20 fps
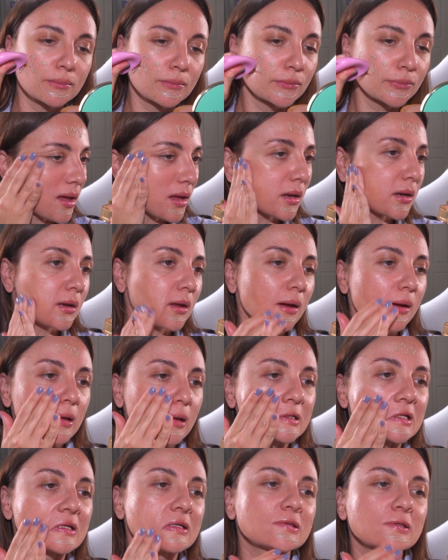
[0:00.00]
And I
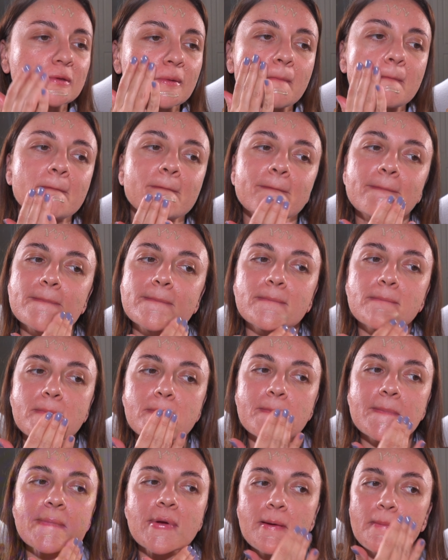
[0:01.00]
just
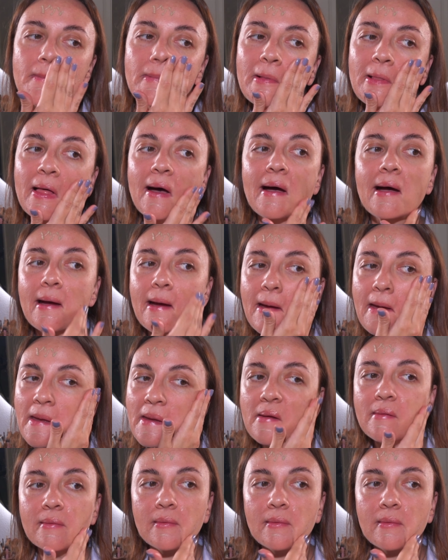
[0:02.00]
apply